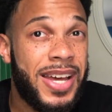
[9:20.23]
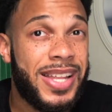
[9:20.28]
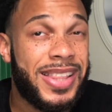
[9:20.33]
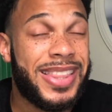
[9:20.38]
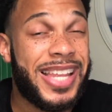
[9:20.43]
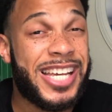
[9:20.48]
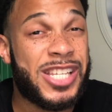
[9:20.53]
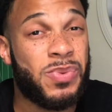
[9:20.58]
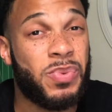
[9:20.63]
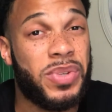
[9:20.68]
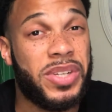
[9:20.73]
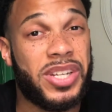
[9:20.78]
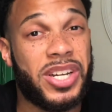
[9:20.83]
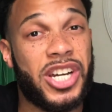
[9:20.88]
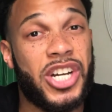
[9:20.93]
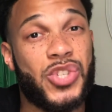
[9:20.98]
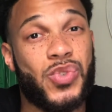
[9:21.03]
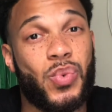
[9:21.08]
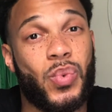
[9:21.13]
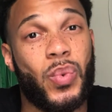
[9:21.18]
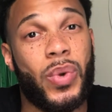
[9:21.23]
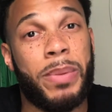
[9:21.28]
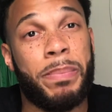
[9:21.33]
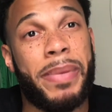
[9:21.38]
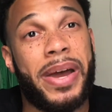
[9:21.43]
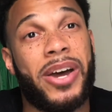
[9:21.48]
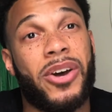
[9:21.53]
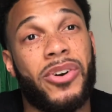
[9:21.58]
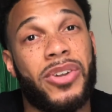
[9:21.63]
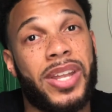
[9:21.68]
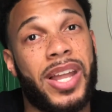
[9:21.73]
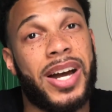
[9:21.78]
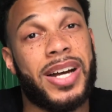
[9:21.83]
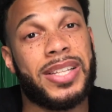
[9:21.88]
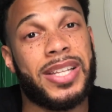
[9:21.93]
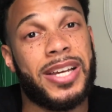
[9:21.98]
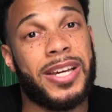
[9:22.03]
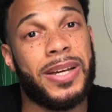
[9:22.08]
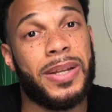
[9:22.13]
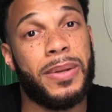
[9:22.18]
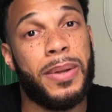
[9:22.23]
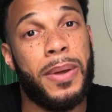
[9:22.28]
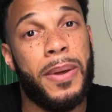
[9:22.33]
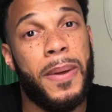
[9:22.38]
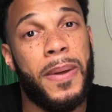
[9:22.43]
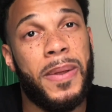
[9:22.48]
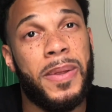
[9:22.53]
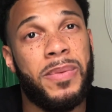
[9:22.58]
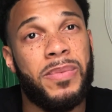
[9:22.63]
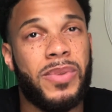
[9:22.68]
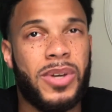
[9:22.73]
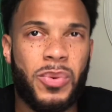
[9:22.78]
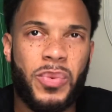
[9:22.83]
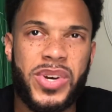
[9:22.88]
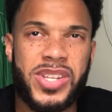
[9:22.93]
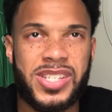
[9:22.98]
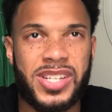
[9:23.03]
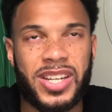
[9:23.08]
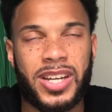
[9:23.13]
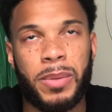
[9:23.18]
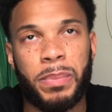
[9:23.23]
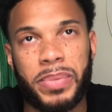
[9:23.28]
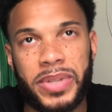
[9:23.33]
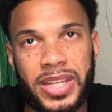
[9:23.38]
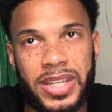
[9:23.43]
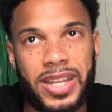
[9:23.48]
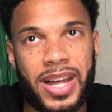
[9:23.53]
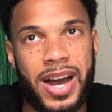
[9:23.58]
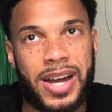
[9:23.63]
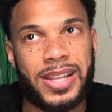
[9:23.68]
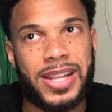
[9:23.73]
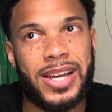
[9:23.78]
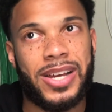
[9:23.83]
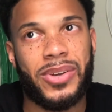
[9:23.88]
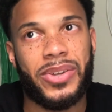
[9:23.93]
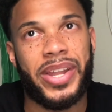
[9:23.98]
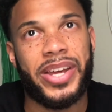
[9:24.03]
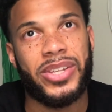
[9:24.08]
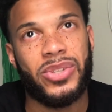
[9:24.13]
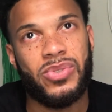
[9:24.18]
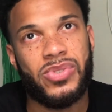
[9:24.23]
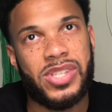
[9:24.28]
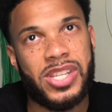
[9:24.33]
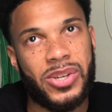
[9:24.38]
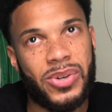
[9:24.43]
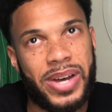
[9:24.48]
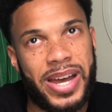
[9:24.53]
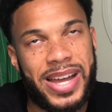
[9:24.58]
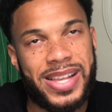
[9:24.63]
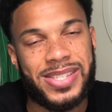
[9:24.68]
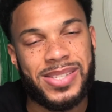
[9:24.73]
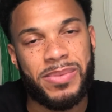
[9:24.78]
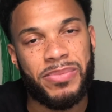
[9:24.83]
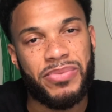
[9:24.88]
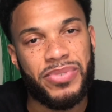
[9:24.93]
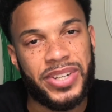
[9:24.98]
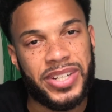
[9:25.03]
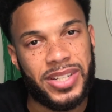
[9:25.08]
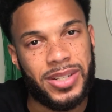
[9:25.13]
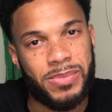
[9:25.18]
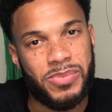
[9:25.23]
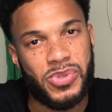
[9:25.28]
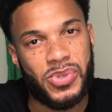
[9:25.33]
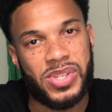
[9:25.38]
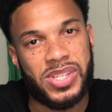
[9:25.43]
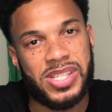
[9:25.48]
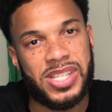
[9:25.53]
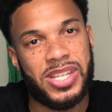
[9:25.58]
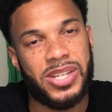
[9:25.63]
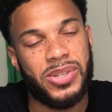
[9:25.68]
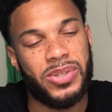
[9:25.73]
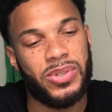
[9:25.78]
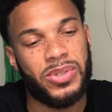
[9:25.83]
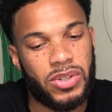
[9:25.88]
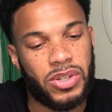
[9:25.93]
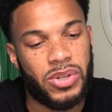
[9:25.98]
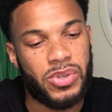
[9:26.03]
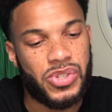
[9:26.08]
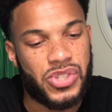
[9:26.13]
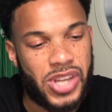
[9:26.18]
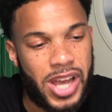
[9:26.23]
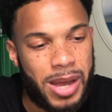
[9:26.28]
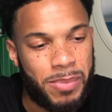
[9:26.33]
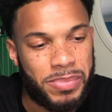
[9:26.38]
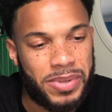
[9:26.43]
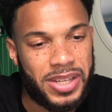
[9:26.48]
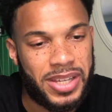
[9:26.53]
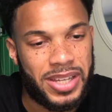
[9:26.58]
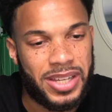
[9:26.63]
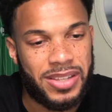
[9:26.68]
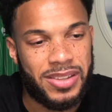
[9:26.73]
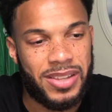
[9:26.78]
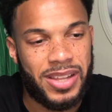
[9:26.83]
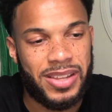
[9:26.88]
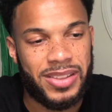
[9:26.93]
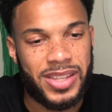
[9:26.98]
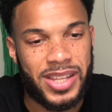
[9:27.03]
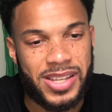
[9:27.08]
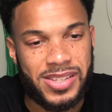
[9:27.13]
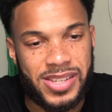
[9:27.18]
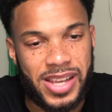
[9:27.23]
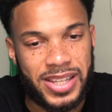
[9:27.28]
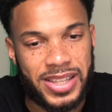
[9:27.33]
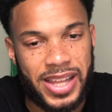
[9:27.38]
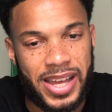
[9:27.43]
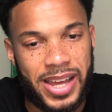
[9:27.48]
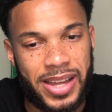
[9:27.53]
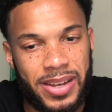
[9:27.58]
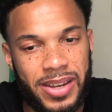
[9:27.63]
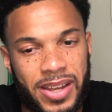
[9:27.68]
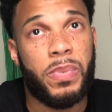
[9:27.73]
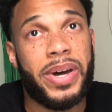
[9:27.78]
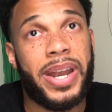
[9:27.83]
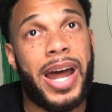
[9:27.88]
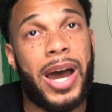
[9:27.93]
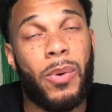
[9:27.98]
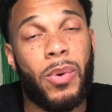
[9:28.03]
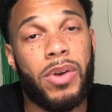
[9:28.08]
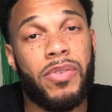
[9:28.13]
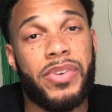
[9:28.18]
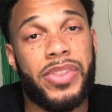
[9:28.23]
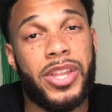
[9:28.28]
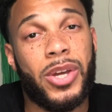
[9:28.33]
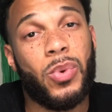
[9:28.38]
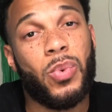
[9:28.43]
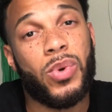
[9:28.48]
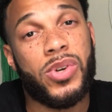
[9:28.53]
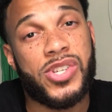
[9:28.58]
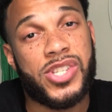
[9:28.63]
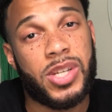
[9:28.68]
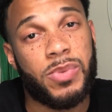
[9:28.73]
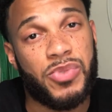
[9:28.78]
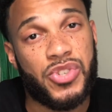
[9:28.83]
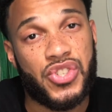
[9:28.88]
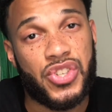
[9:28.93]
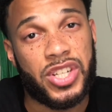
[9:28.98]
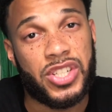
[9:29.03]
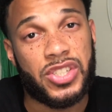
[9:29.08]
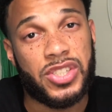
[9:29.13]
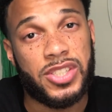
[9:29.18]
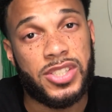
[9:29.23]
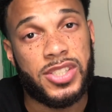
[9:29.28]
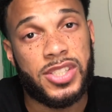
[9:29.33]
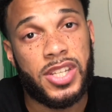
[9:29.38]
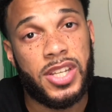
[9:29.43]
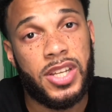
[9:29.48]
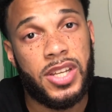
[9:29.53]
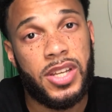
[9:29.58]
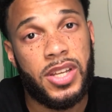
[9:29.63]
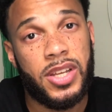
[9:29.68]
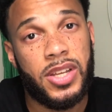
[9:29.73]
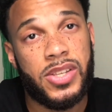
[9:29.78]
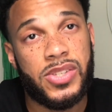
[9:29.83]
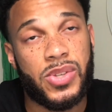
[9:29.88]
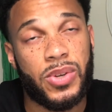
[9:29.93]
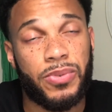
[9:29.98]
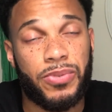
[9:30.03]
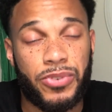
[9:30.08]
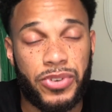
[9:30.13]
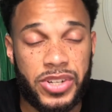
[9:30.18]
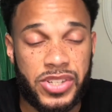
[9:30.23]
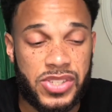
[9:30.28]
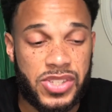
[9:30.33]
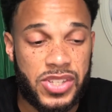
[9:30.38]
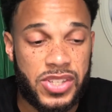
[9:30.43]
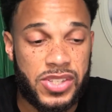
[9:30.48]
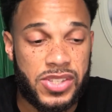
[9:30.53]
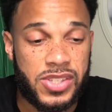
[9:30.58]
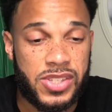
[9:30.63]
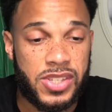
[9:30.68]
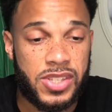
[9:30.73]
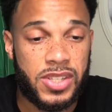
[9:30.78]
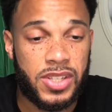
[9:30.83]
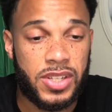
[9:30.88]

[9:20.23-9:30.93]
that's when the country went back on lockdown. It wasn't a complete lockdown. Like, you still had some freedoms. You could still go shopping and things like that. But however, there were some restrictions. So for instance,